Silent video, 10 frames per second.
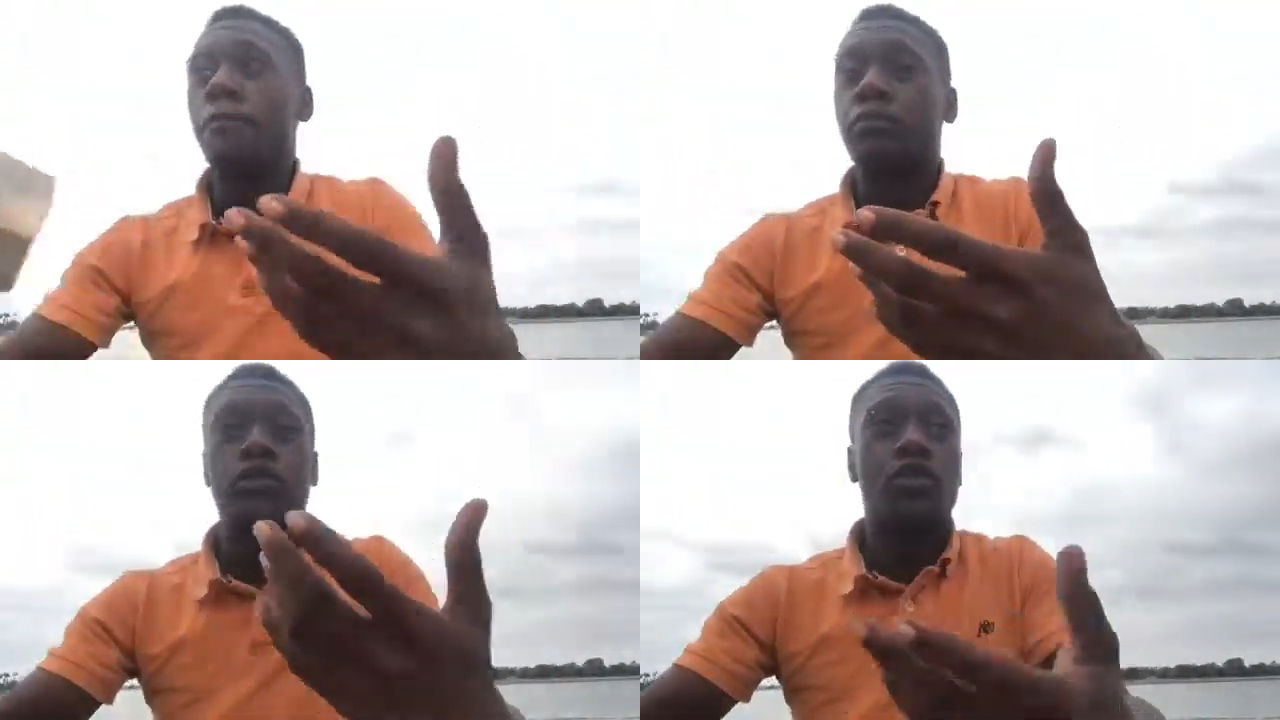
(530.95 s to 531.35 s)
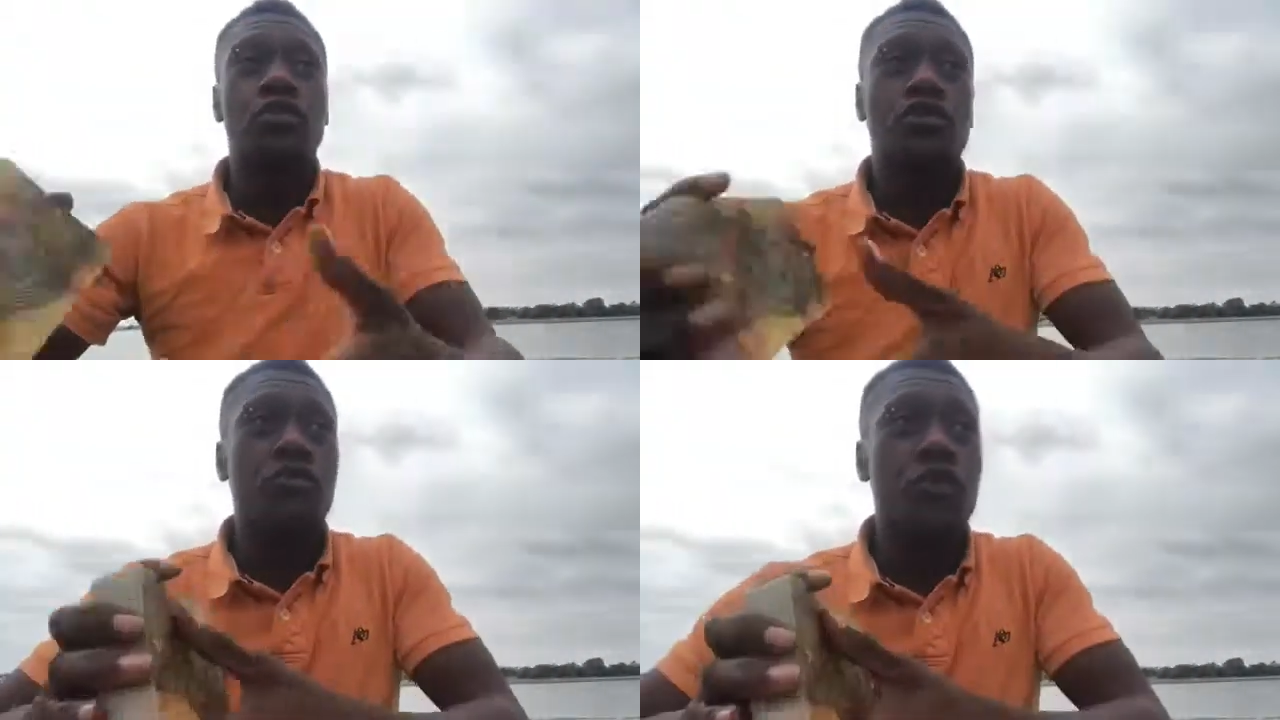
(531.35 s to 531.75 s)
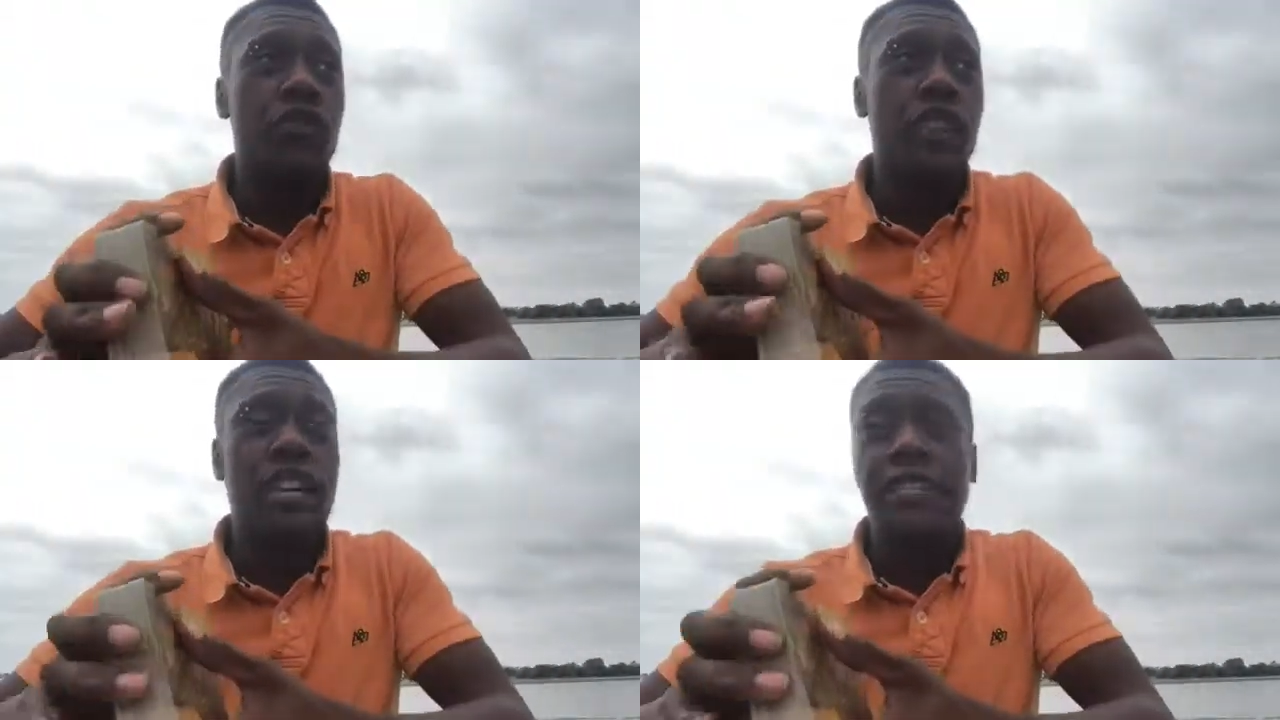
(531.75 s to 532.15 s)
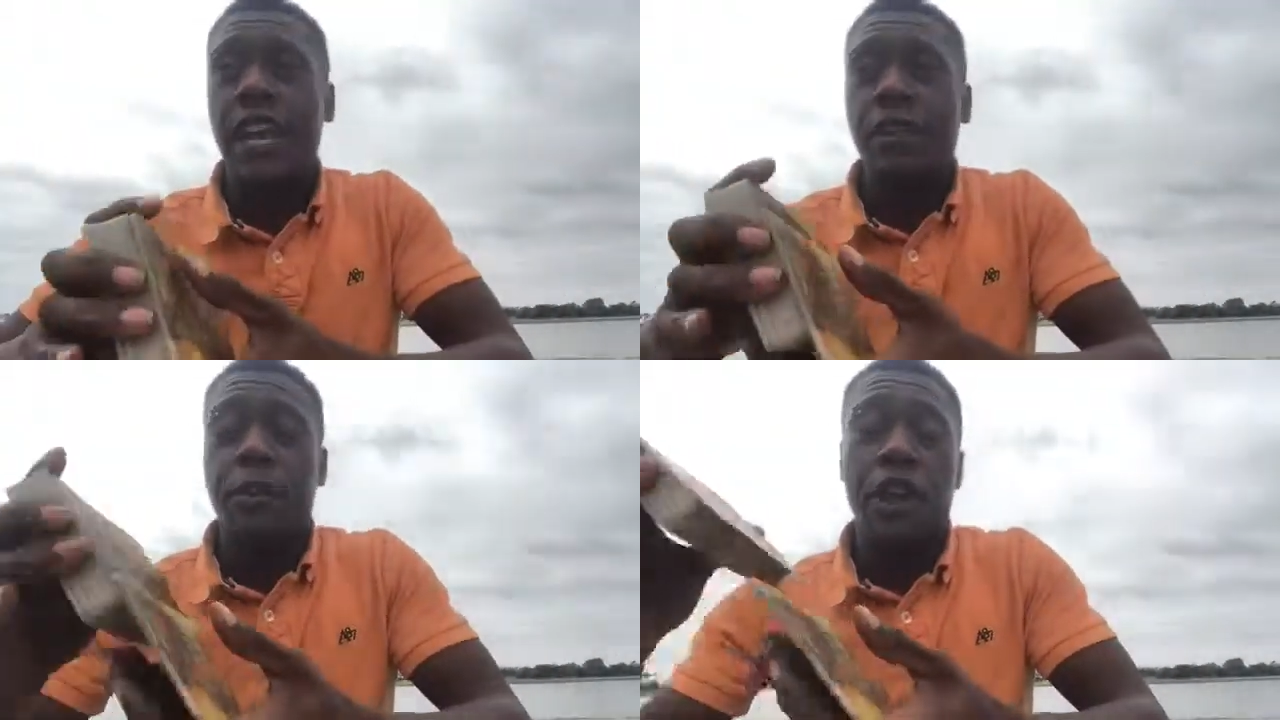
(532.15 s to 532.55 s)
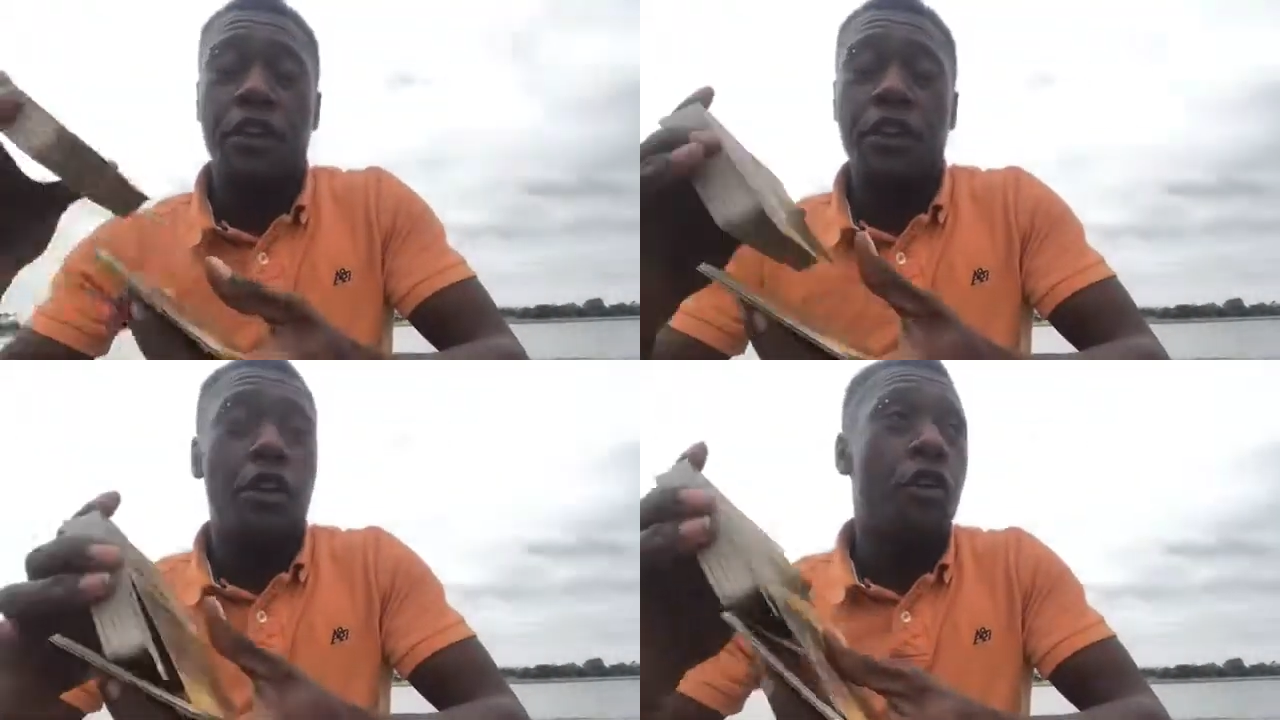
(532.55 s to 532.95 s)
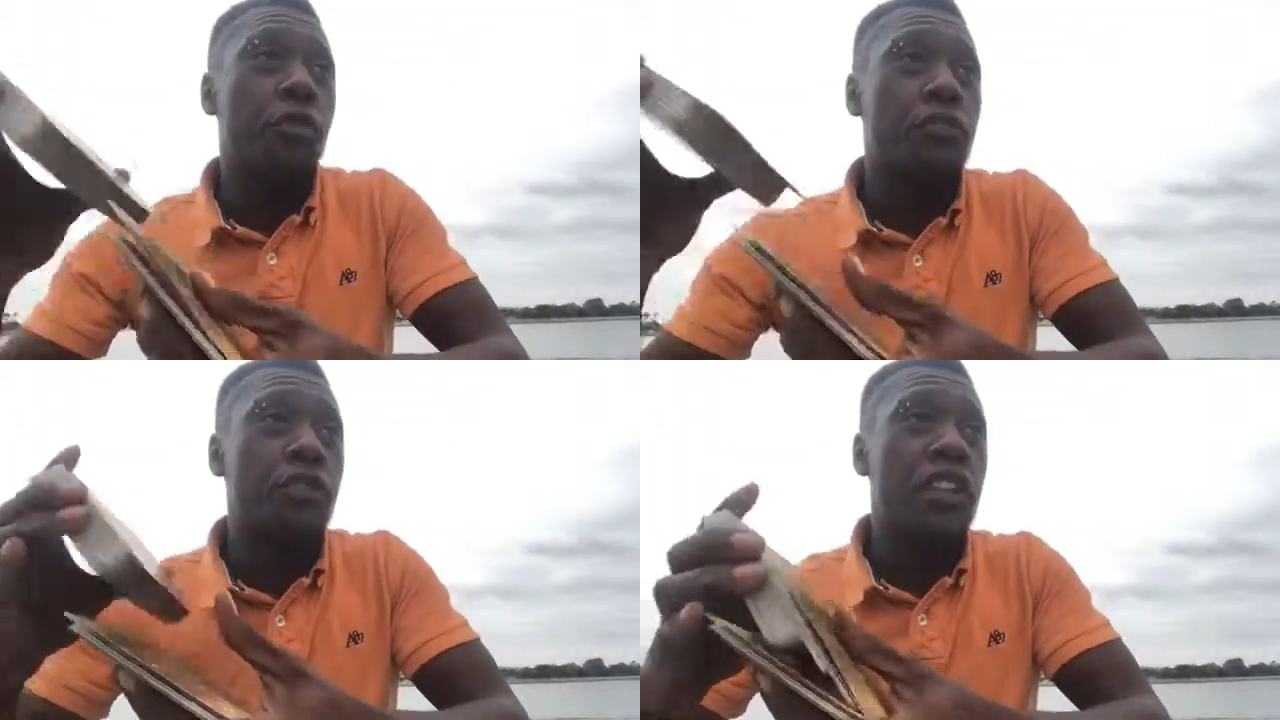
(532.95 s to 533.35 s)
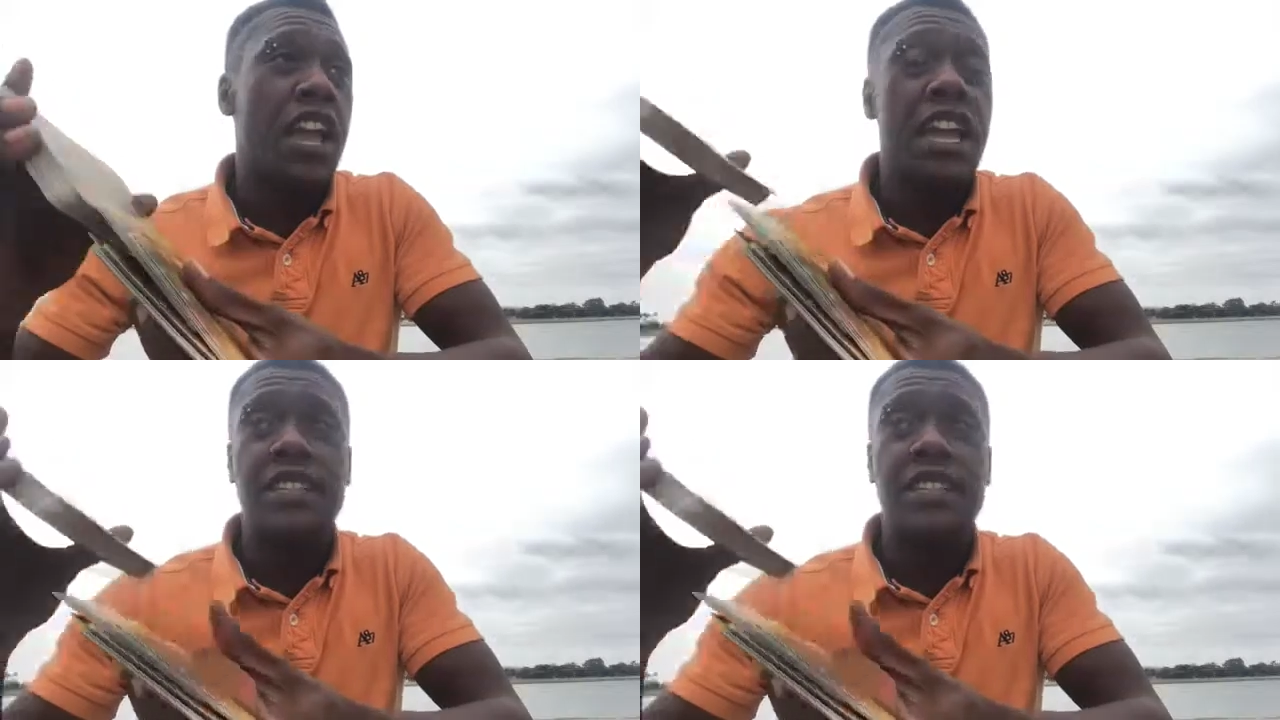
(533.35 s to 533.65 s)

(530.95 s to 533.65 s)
produced the movie, like Tyler Perry, Oprah,